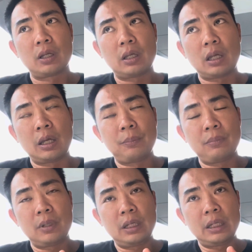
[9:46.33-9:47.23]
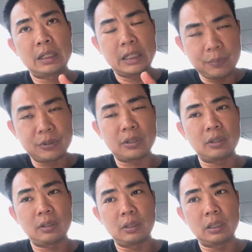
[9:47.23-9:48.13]
it keeps
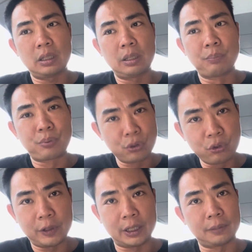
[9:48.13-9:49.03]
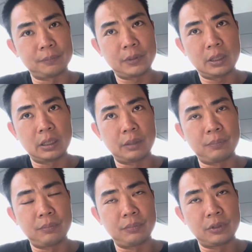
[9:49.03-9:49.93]
improving.
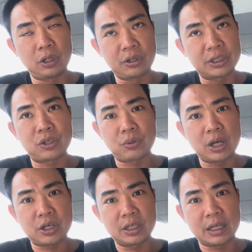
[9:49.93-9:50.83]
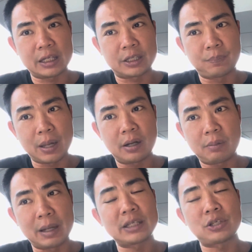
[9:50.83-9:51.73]
Your situation gets better.
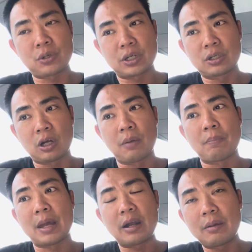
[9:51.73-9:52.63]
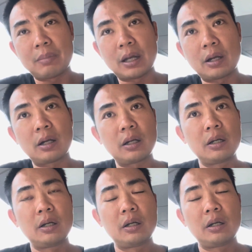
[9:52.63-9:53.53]
My situation got better and better
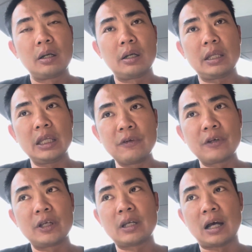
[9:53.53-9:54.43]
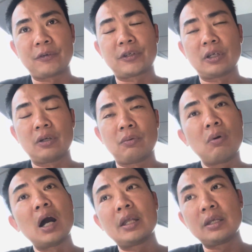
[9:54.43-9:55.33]
even after
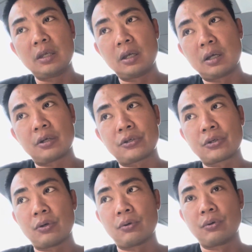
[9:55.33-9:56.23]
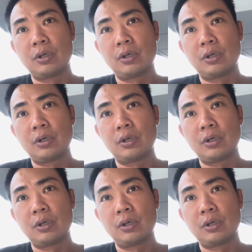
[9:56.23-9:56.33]
1 year. So